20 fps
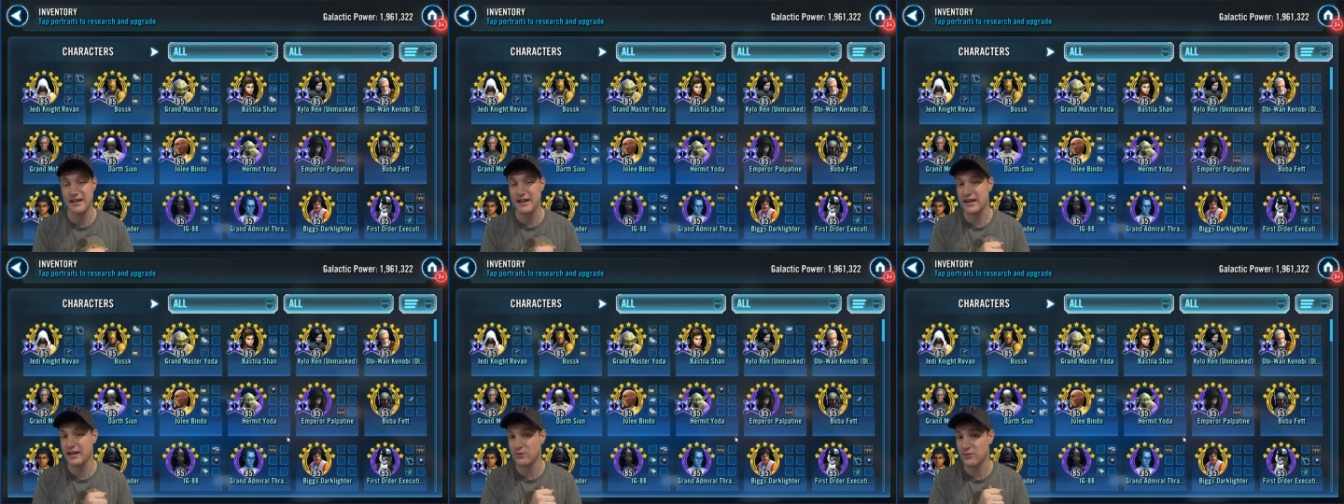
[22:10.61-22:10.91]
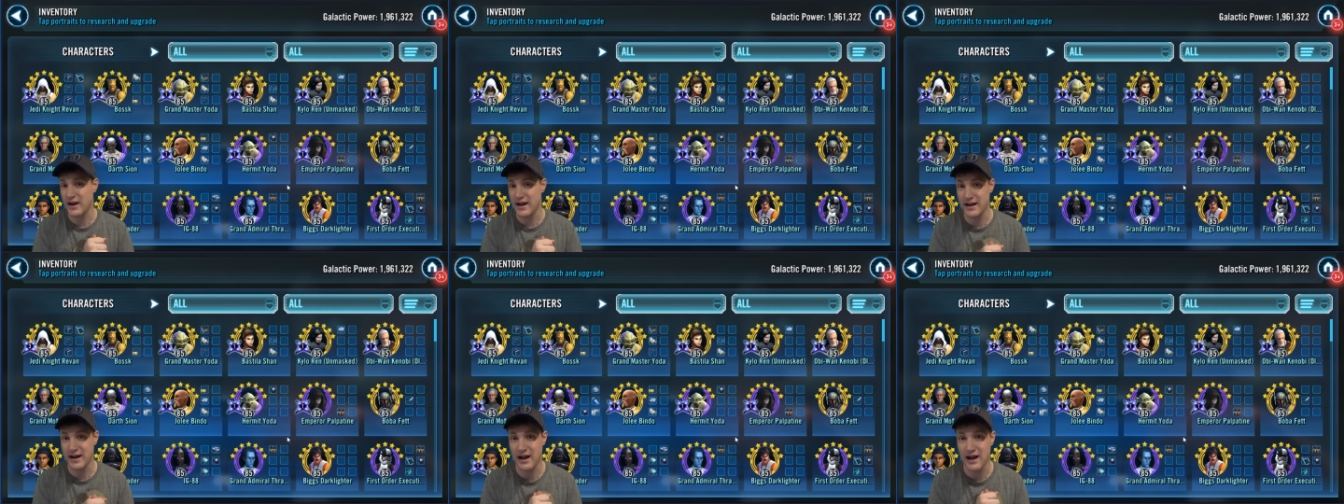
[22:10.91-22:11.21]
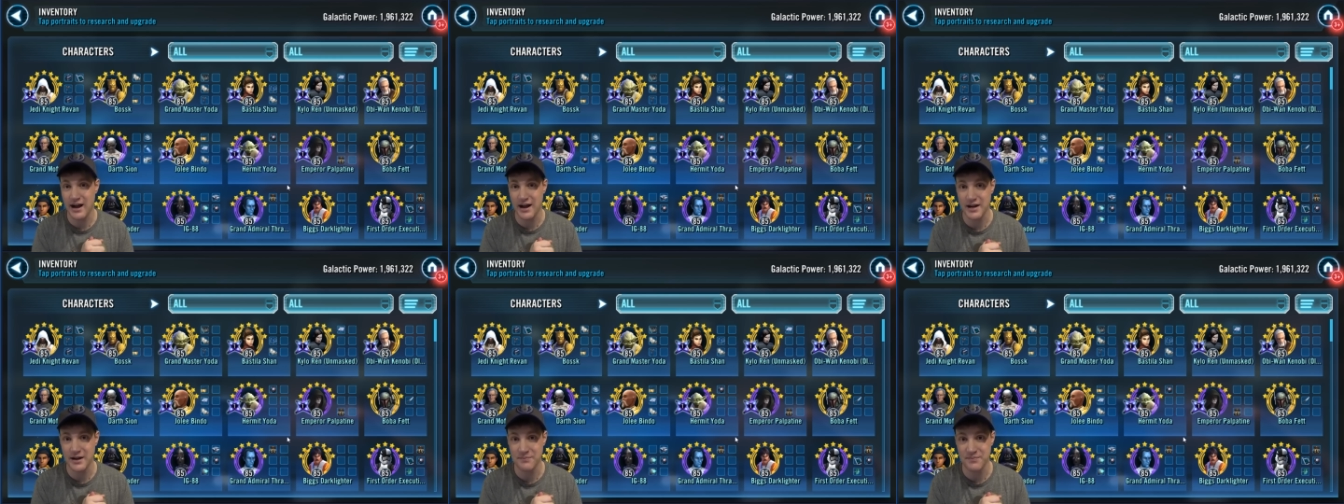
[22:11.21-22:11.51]
getting Raid
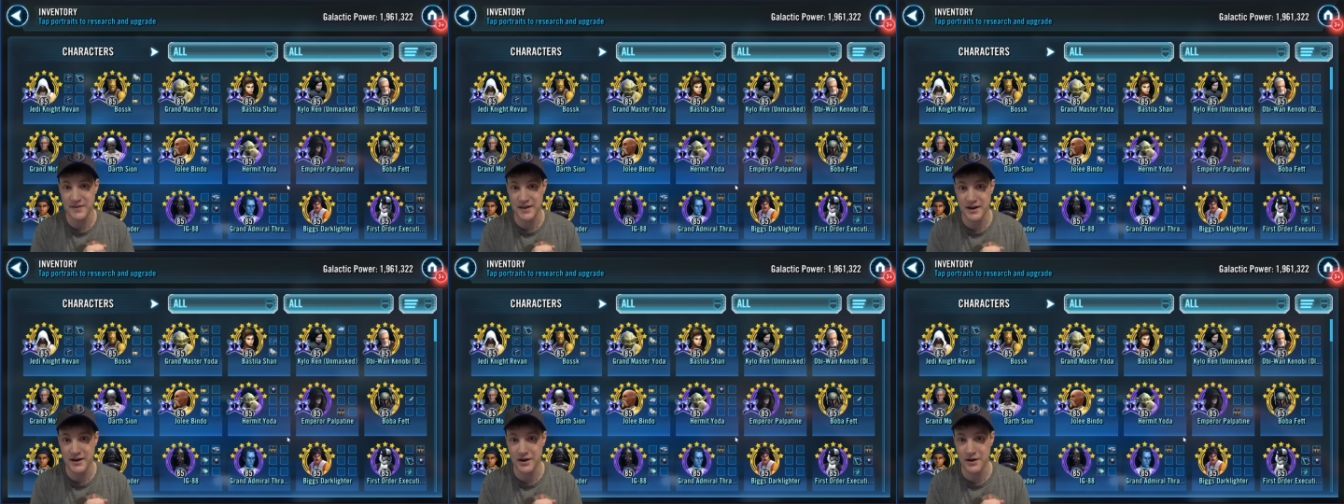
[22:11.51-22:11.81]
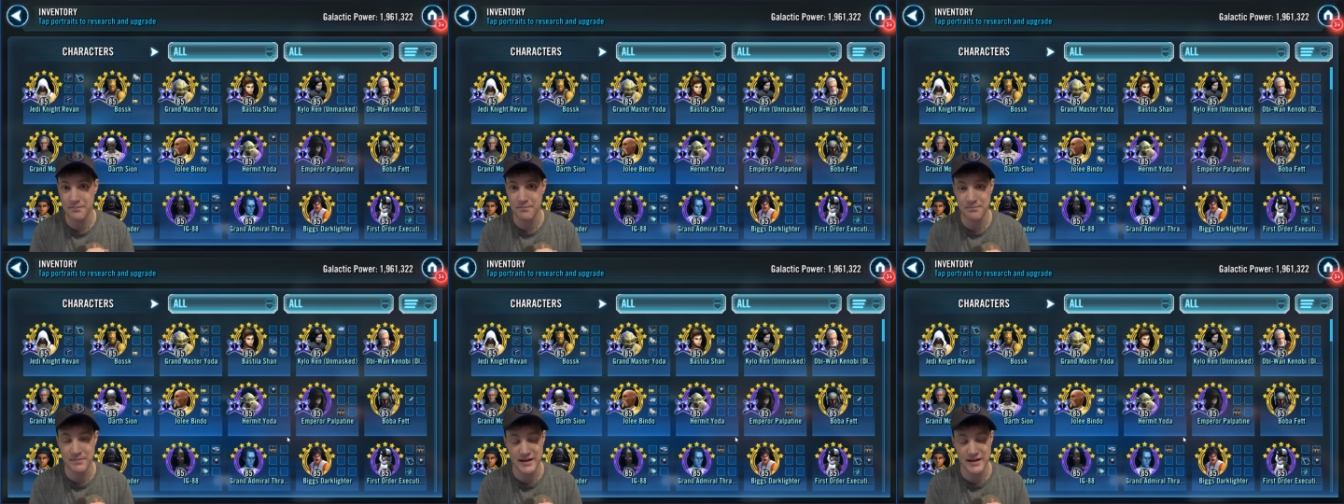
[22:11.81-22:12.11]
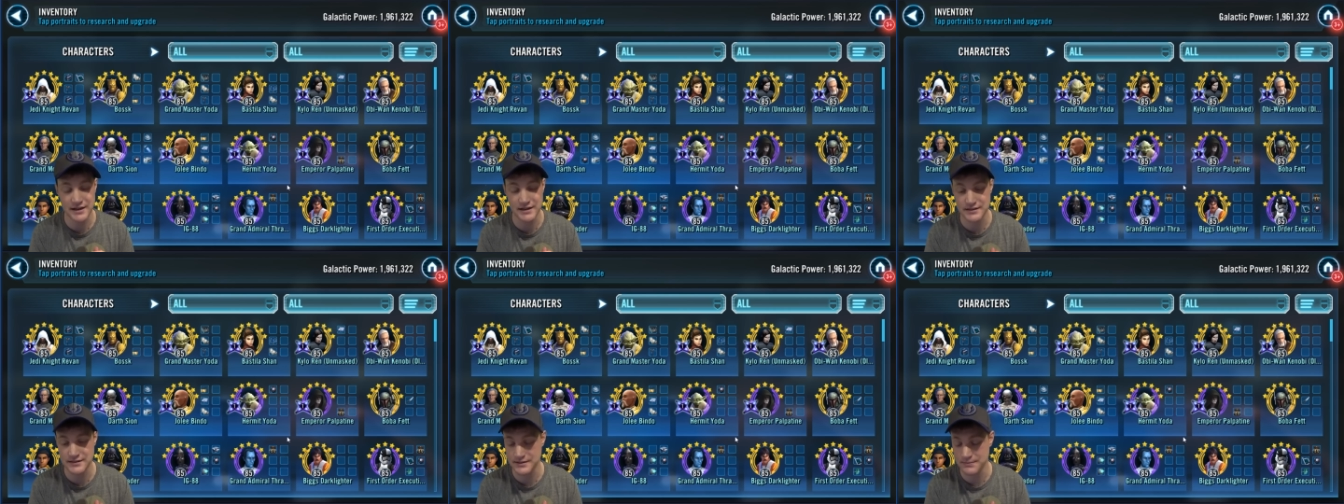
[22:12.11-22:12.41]
Han up there
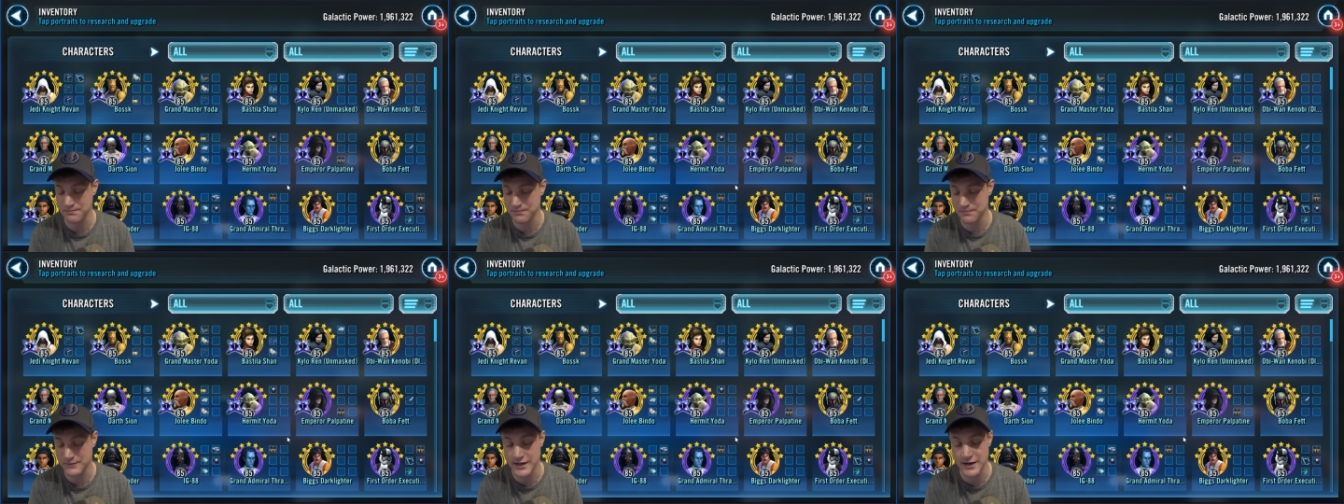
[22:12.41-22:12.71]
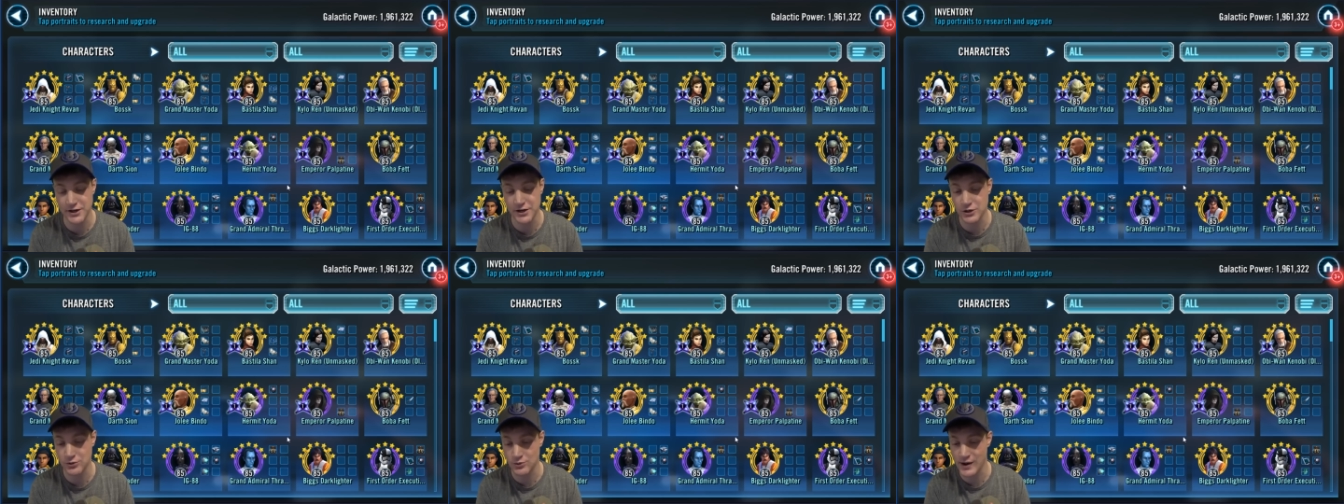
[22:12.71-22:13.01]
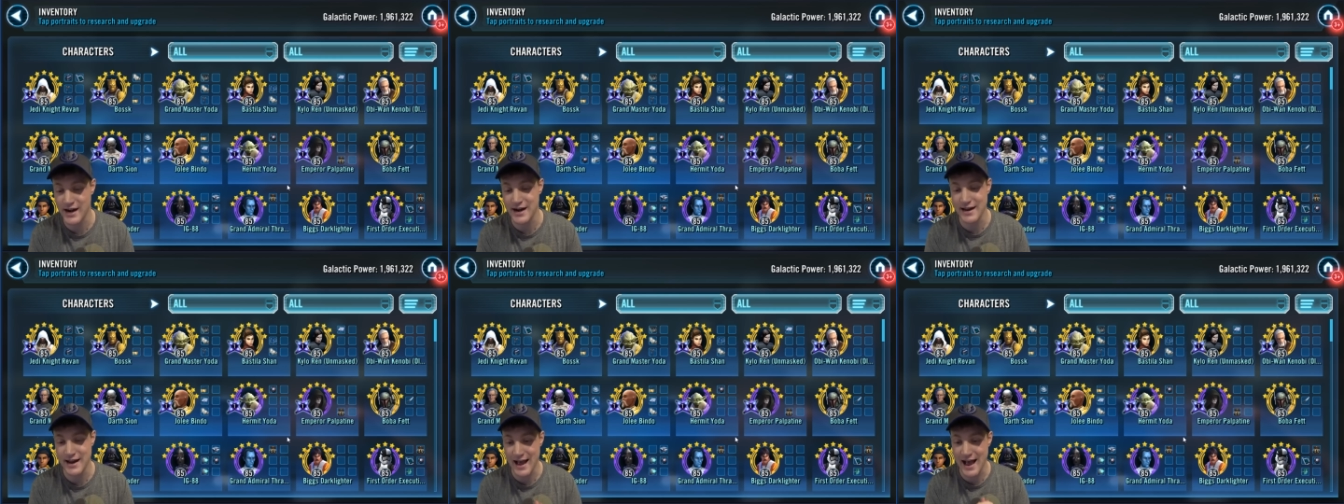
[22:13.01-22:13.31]
because they're
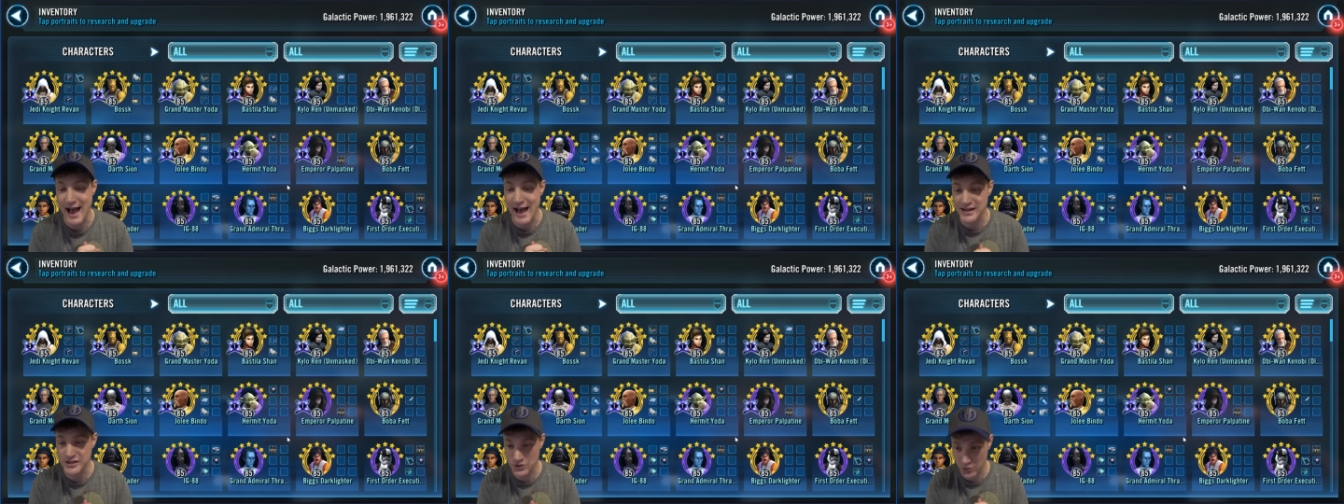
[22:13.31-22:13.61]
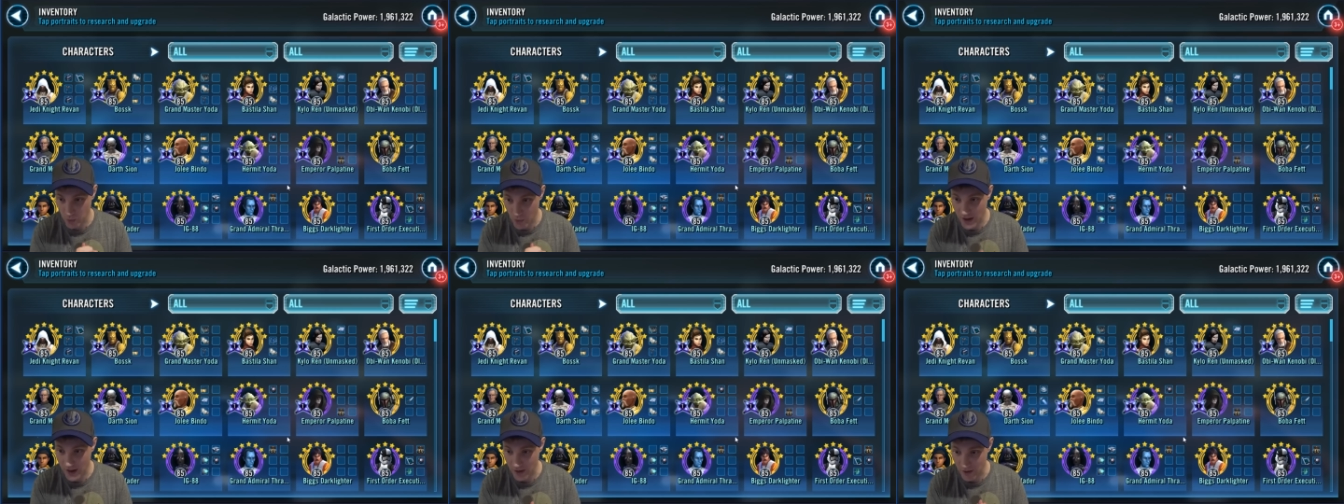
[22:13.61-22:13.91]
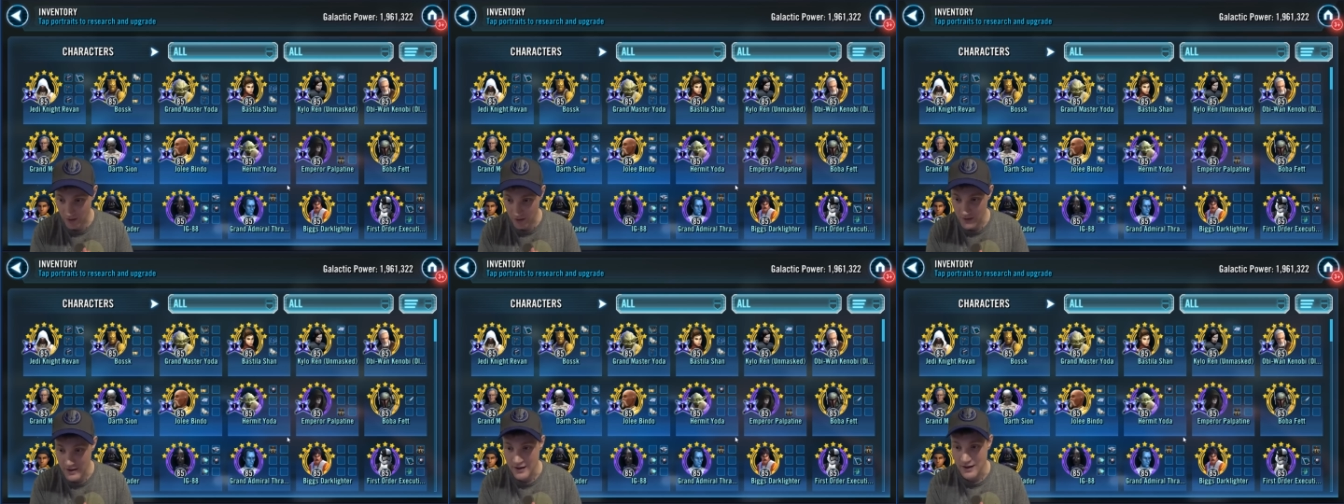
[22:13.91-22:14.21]
great as
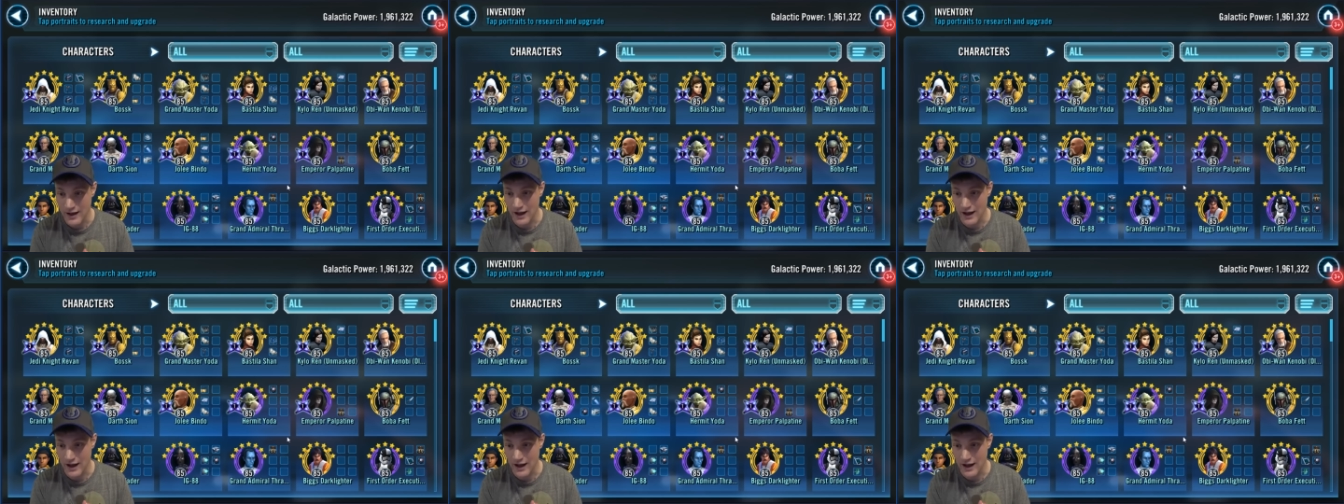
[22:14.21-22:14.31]
well.